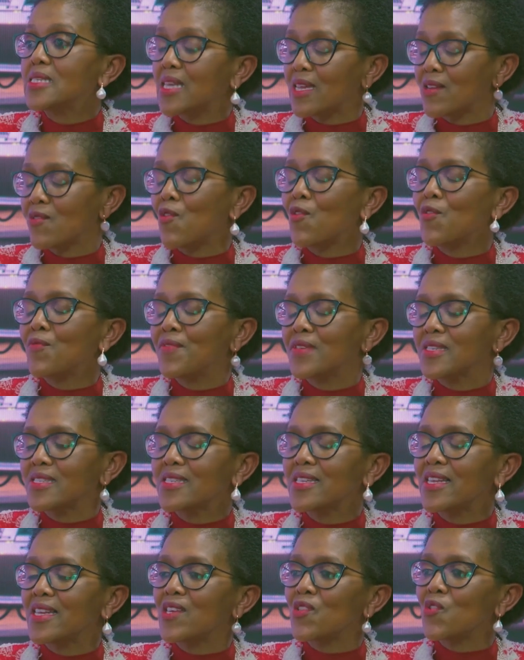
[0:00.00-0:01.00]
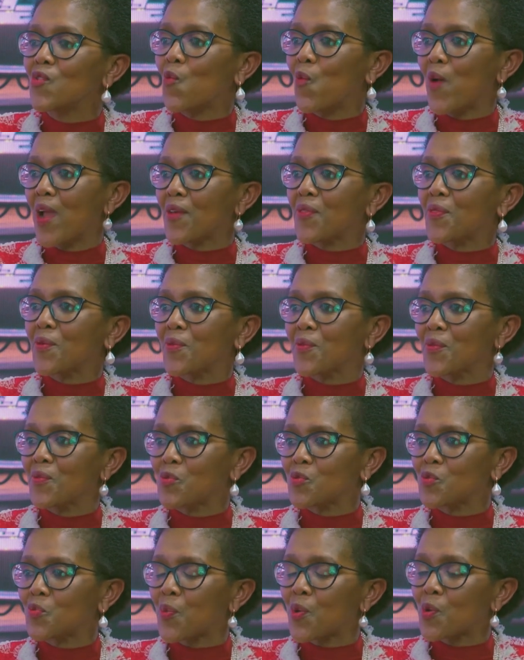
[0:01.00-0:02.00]
And obviously, you work through
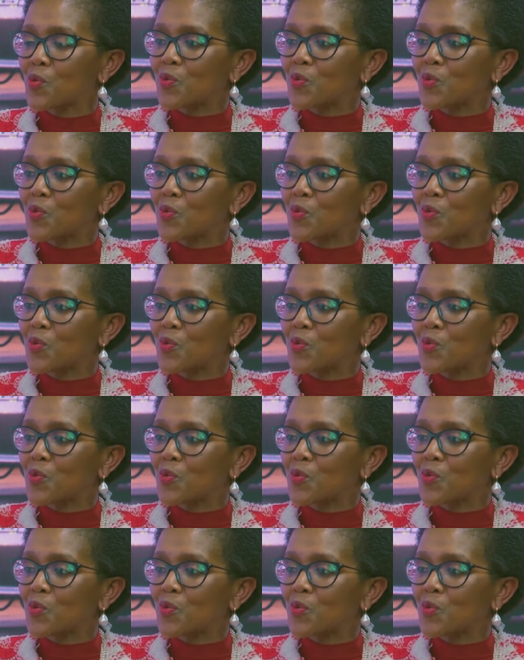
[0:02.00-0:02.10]
those